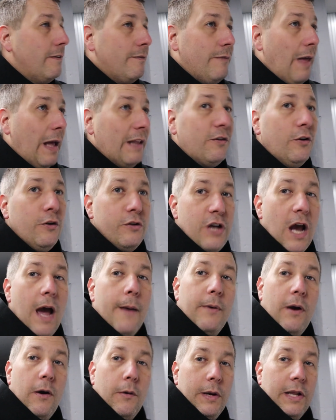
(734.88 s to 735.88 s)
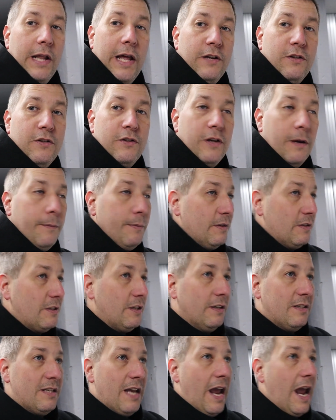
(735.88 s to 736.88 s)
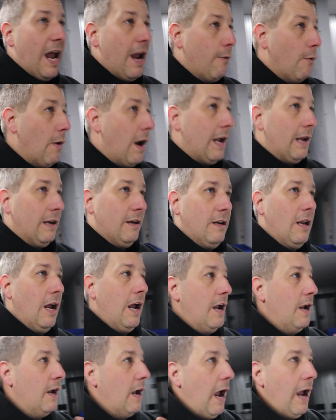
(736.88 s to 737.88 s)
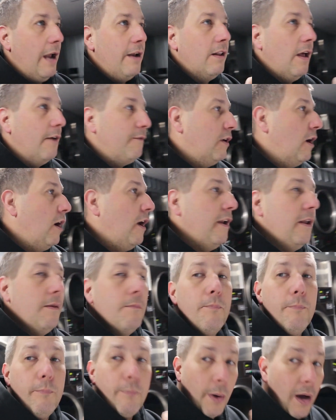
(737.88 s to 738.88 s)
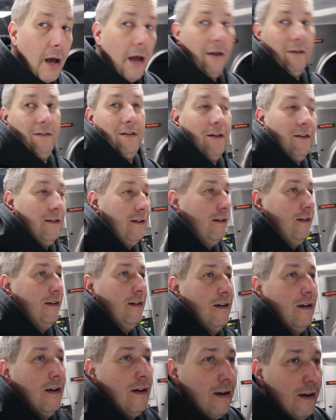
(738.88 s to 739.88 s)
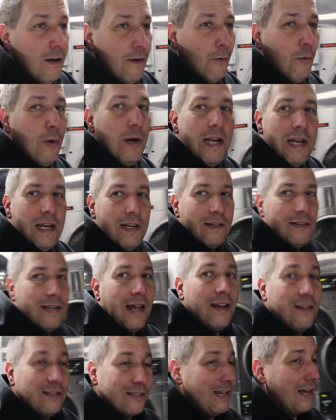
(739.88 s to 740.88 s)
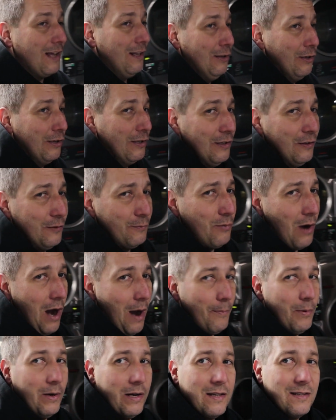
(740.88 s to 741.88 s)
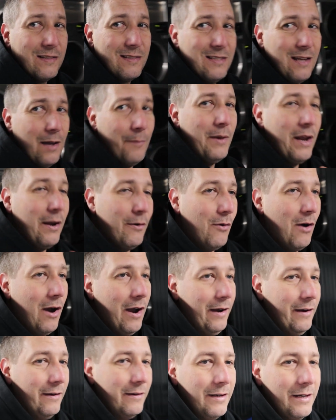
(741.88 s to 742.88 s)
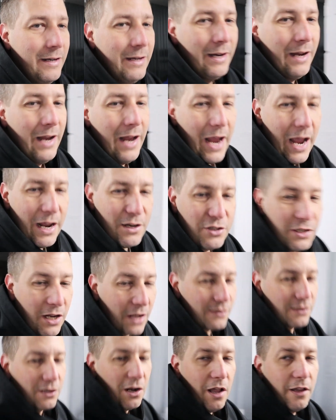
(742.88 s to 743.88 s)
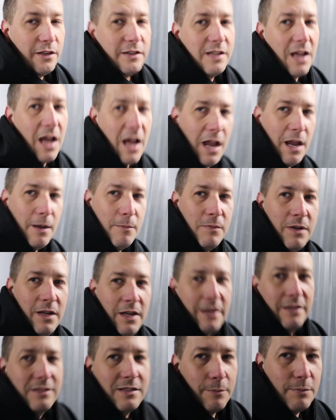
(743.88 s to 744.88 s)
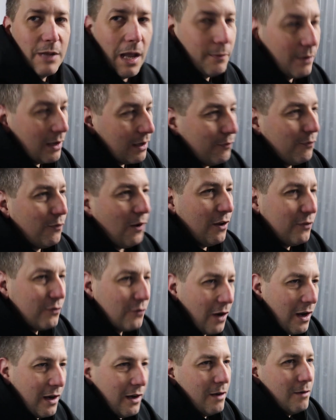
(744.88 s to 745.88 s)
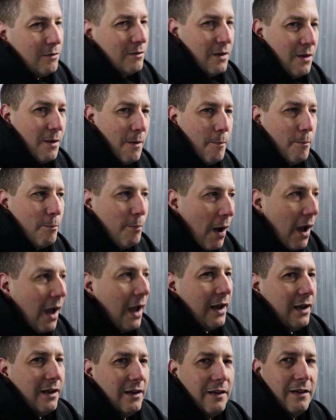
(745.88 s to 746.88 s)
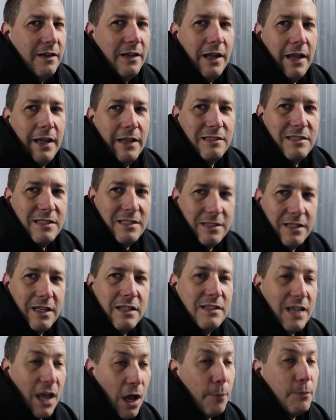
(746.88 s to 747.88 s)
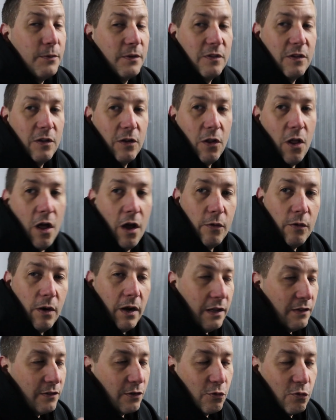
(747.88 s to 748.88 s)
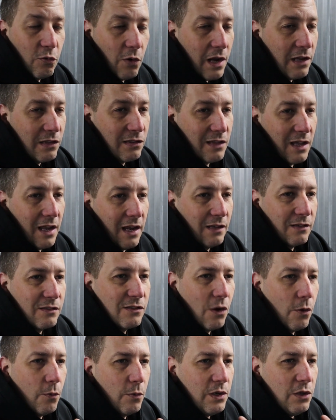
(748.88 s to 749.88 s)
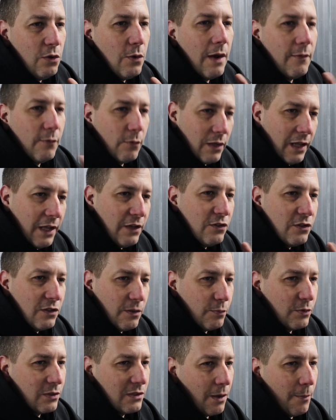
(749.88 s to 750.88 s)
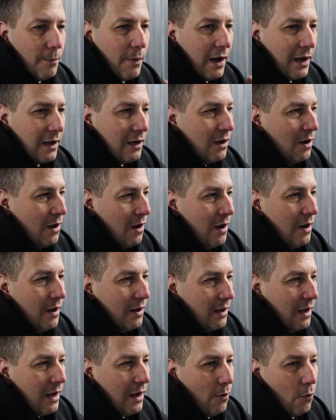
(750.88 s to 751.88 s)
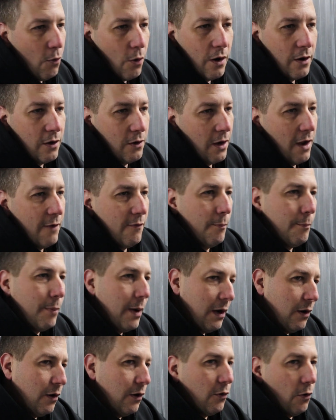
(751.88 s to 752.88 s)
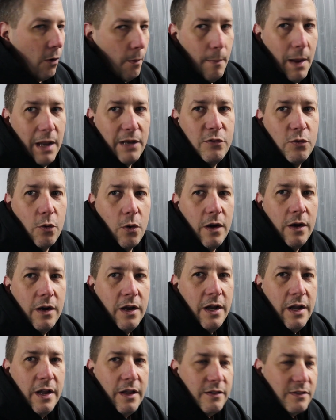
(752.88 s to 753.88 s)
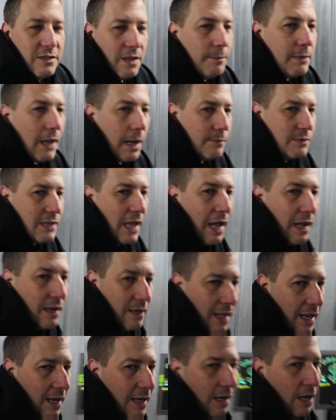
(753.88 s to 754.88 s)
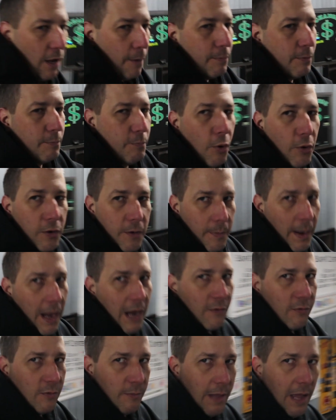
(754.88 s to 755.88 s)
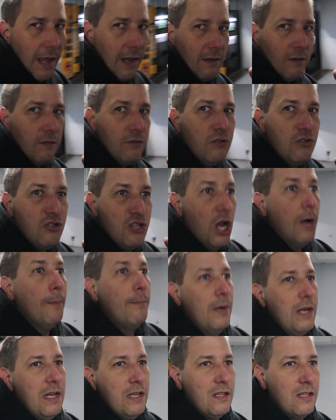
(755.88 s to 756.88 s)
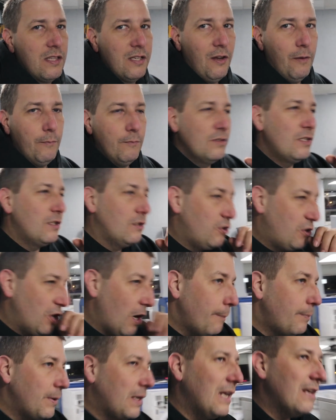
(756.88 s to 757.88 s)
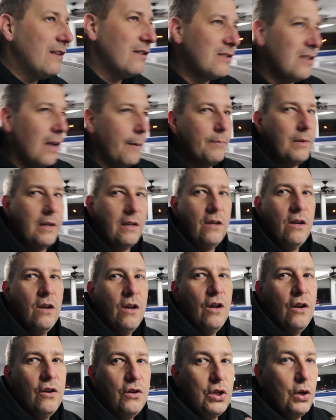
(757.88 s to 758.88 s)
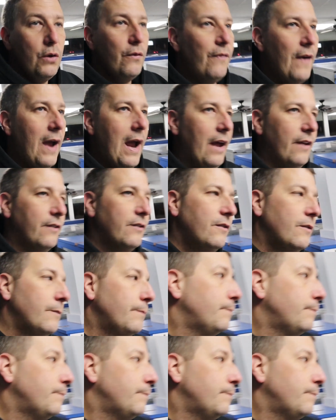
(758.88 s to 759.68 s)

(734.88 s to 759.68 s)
That's her job in our relationship, is to say, hey, wait, I love you, honey, but we need to take a second look at this property because something ain't right. And she does it all the time. Sometimes I get frustrated, but it's helped us in the long run. It's a great thing. So when you have a relationship with somebody, or you have a parent or a mentor, sometimes that can help you pull you back from that jumping into something too fast.